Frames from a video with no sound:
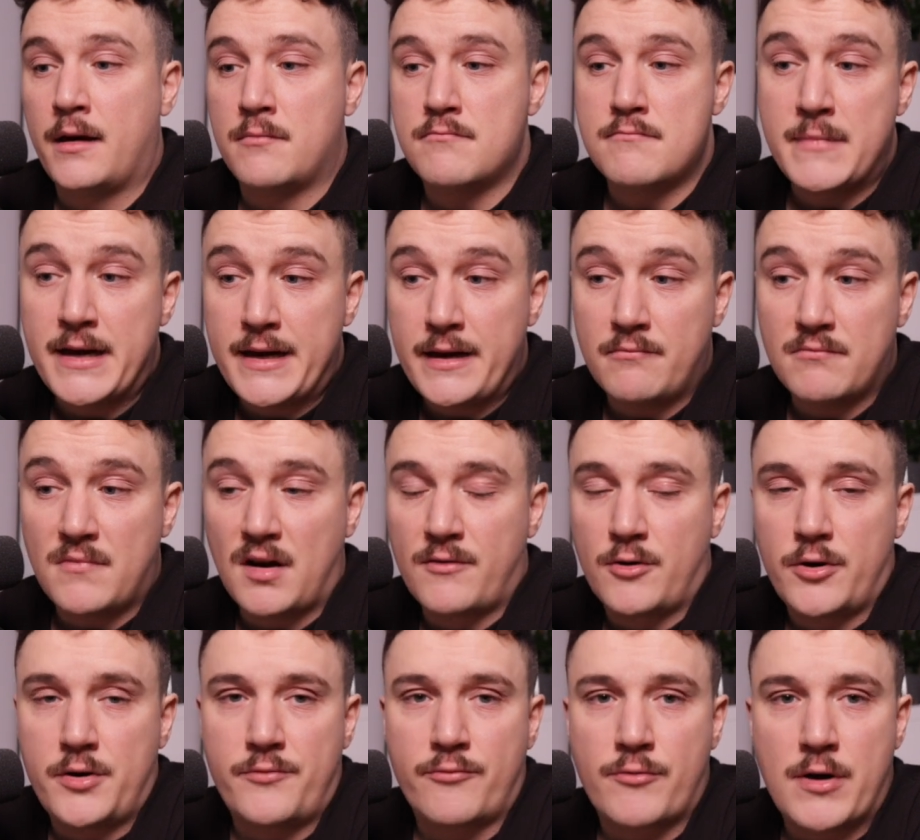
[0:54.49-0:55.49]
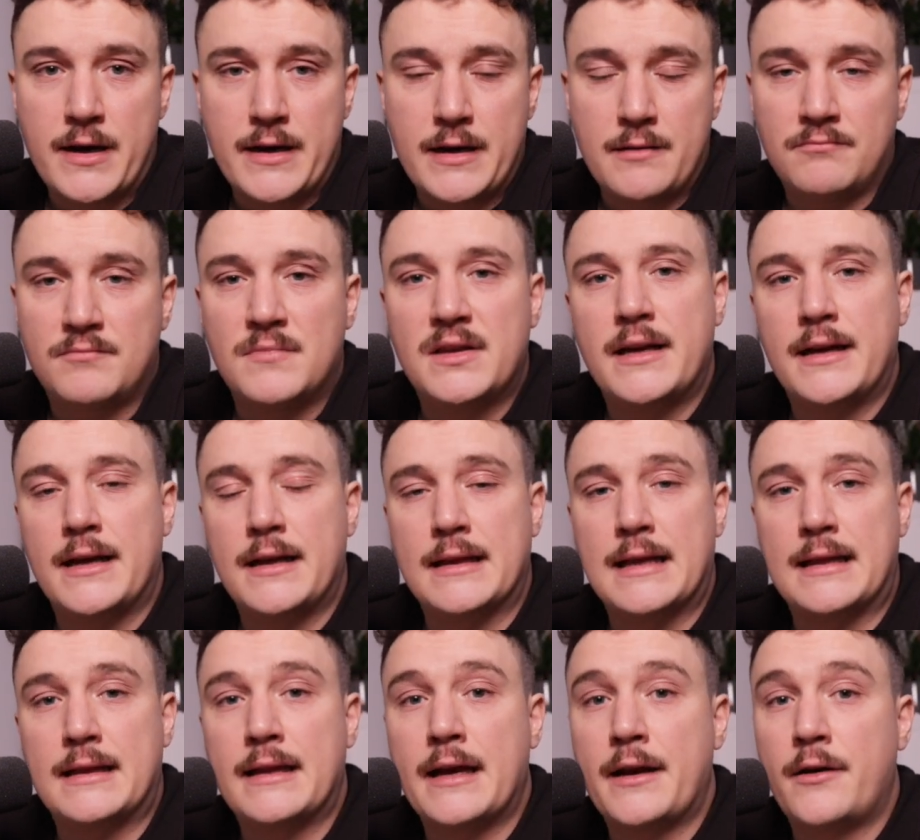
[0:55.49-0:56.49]
Many avoid writing, thinking
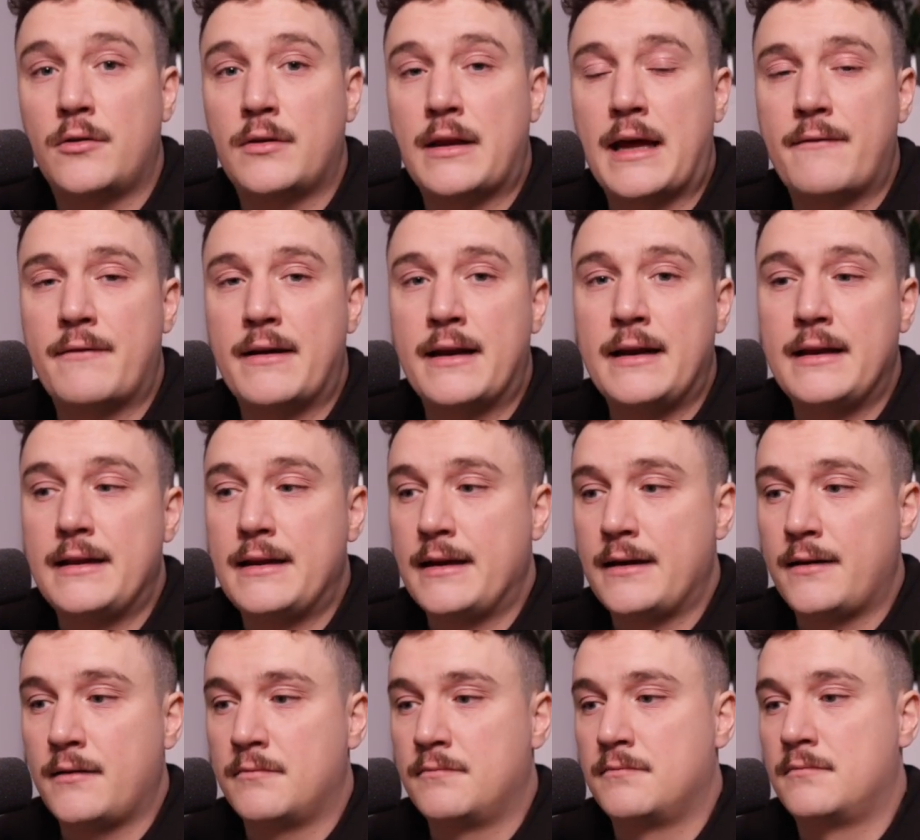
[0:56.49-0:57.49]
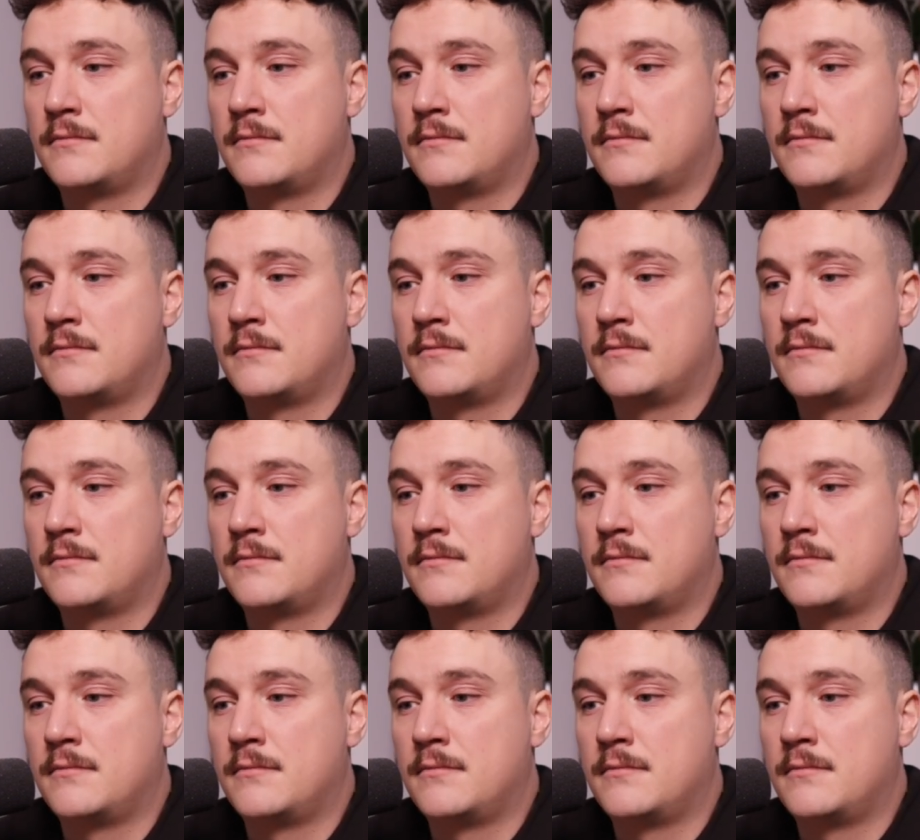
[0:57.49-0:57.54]
that they don't have anything